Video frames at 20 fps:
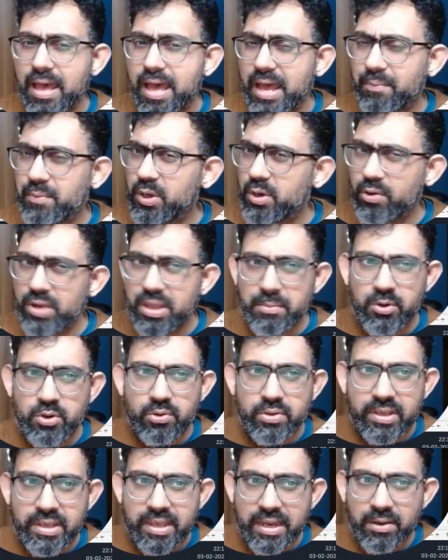And we're not able to
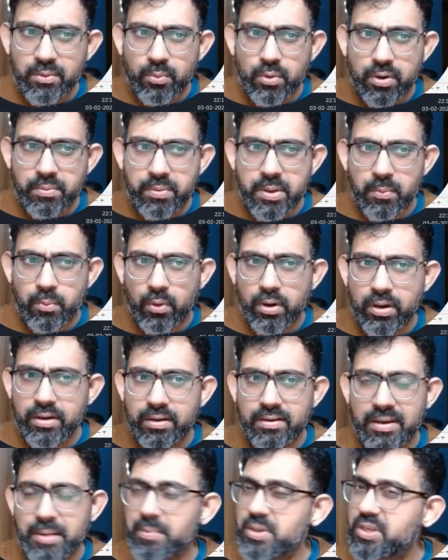get what we want.
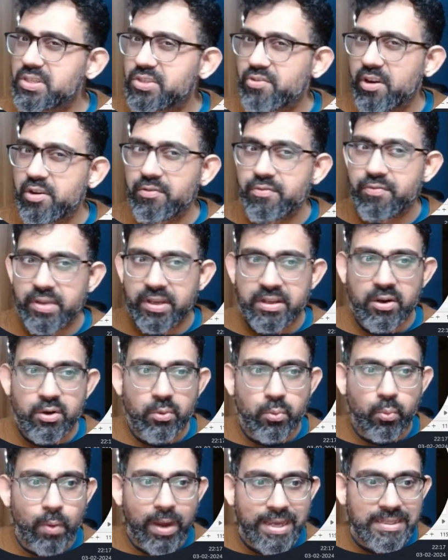Let me just try to figure
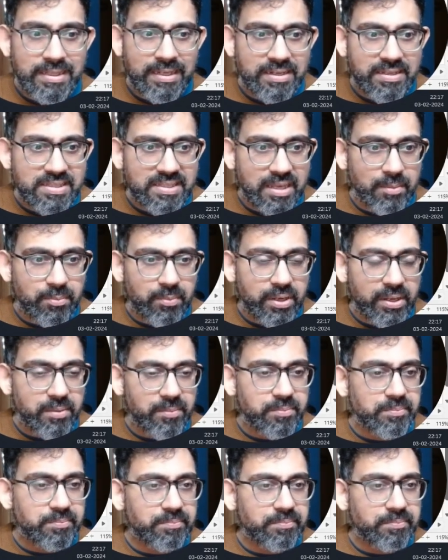out why that is happening.